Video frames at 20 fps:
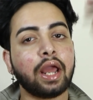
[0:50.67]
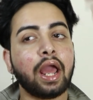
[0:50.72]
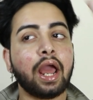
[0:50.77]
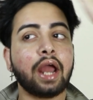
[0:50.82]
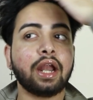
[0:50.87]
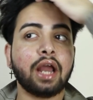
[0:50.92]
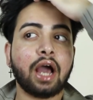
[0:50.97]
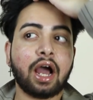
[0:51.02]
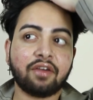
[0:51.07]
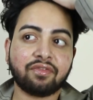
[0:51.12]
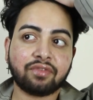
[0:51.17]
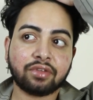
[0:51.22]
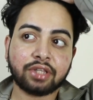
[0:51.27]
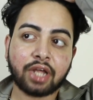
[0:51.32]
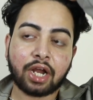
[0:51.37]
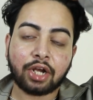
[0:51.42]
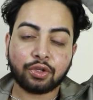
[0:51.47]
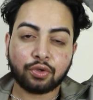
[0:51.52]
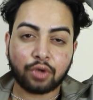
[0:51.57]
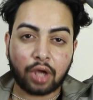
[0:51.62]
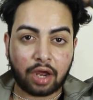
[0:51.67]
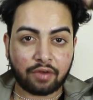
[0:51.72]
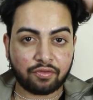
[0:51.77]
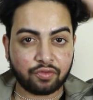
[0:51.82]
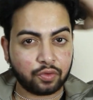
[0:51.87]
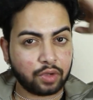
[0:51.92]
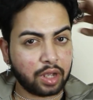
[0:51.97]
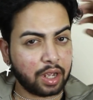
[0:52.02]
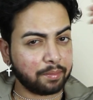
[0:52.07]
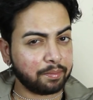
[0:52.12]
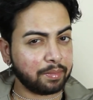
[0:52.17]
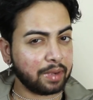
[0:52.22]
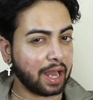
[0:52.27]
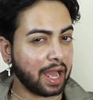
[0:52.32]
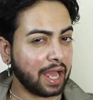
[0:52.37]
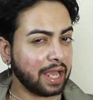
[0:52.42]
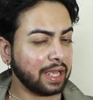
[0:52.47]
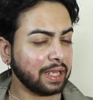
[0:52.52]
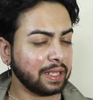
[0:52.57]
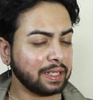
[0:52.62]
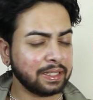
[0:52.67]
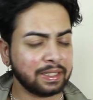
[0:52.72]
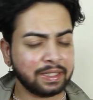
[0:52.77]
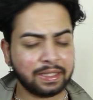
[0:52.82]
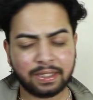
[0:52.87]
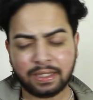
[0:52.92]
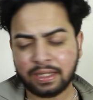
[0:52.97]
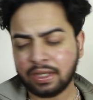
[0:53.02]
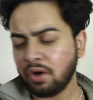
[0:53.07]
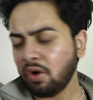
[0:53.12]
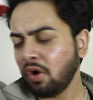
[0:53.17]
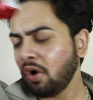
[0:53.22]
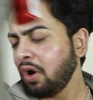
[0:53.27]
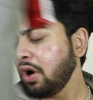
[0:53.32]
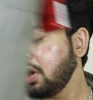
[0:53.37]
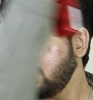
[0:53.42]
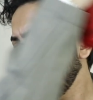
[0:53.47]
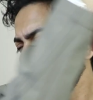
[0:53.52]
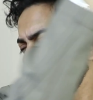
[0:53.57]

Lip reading: and after that you have to apply all